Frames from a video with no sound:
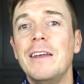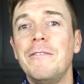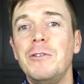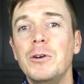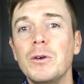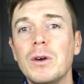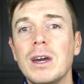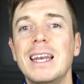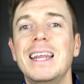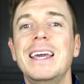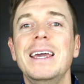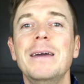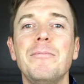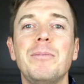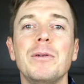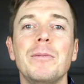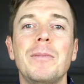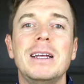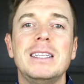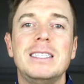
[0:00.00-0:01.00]
if you can
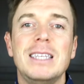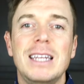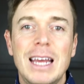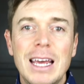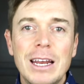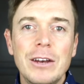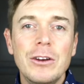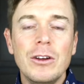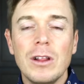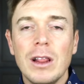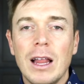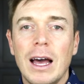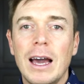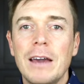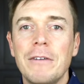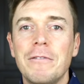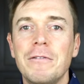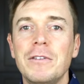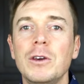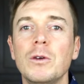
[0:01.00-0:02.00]
implement it in your
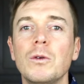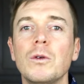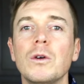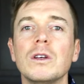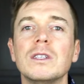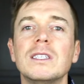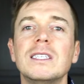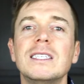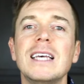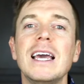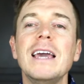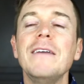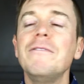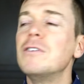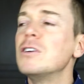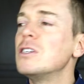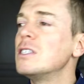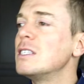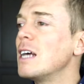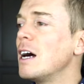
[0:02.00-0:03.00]
life, you will save
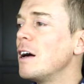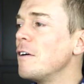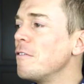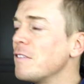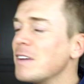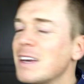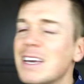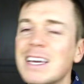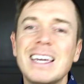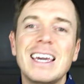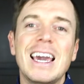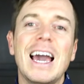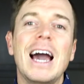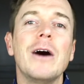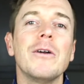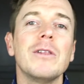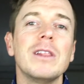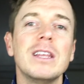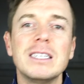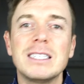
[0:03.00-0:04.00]
yourself
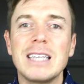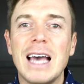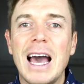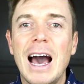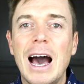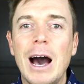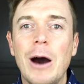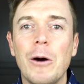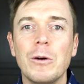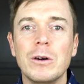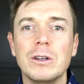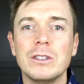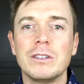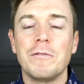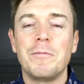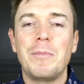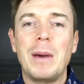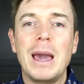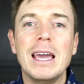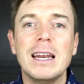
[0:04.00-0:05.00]
countless hours
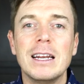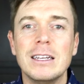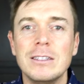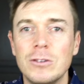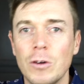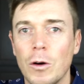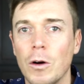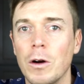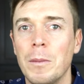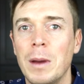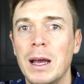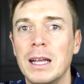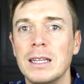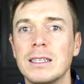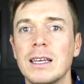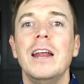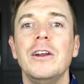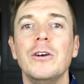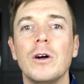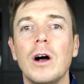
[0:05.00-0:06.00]
of pain and torment.
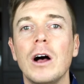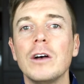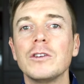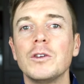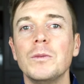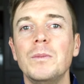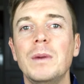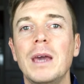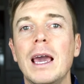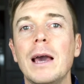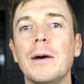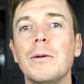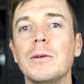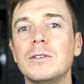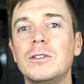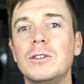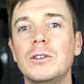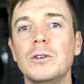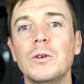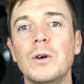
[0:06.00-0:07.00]
And you'll also be
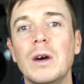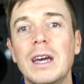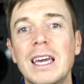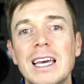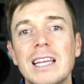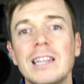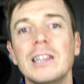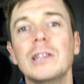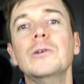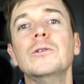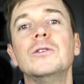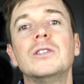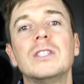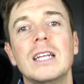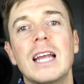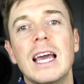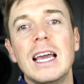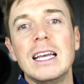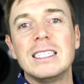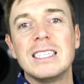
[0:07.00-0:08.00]
able to
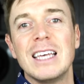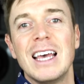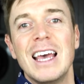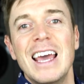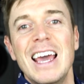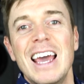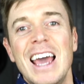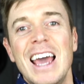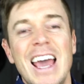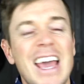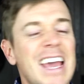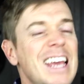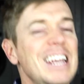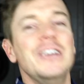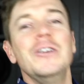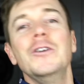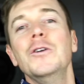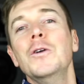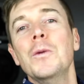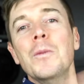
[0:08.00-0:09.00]
elucidate
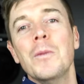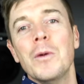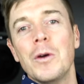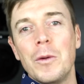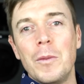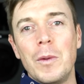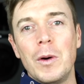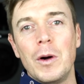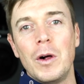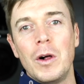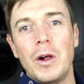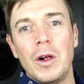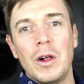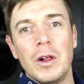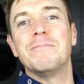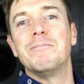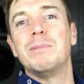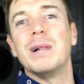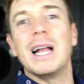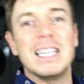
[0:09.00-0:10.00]

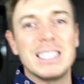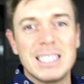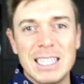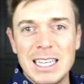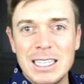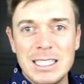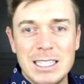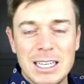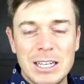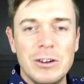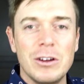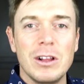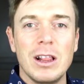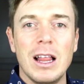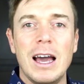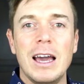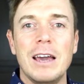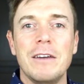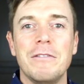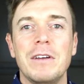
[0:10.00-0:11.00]
innumerable blessings in your
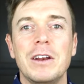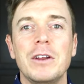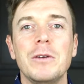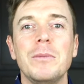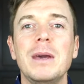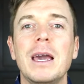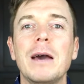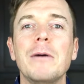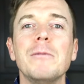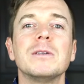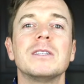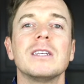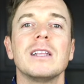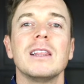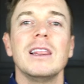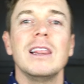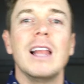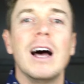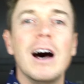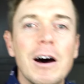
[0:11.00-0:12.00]
life, and you'll be able to
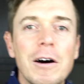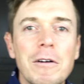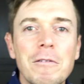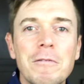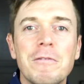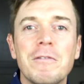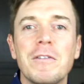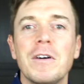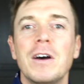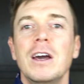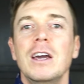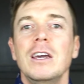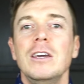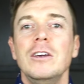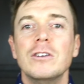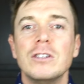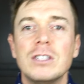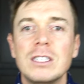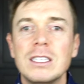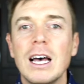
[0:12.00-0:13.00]
love
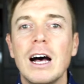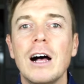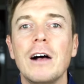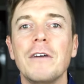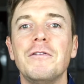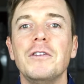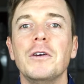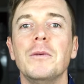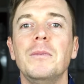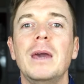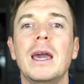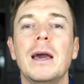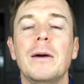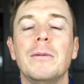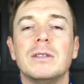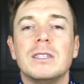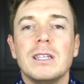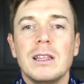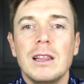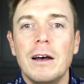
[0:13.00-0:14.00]
yourself, you'll be
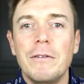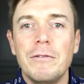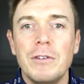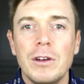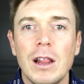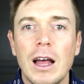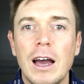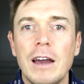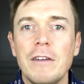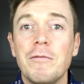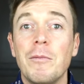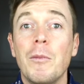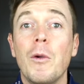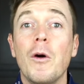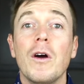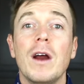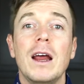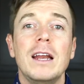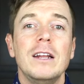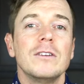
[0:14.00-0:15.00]
able to love your life
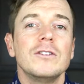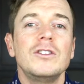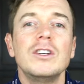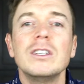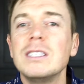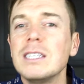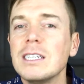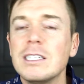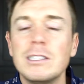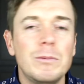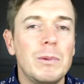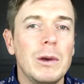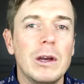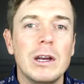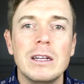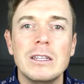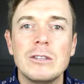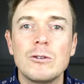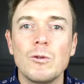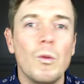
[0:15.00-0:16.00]
more, and you'll just
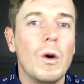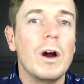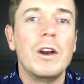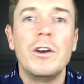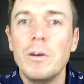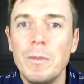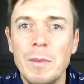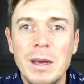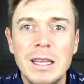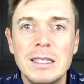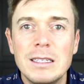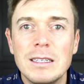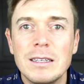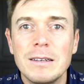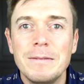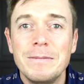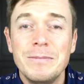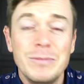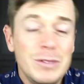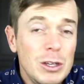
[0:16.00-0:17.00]
experience
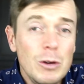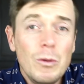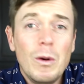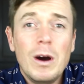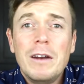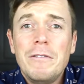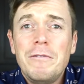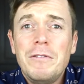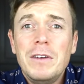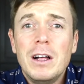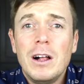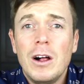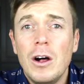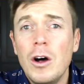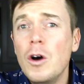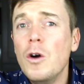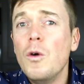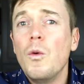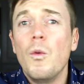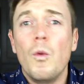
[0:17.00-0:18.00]
wonderment. Do you want to
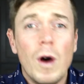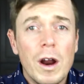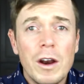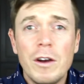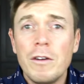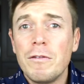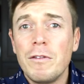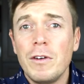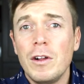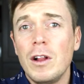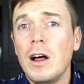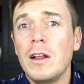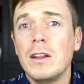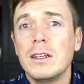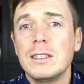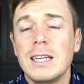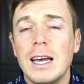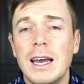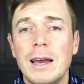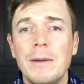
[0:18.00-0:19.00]
feel wonderful all
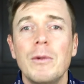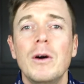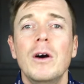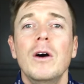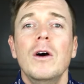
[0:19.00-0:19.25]
the time?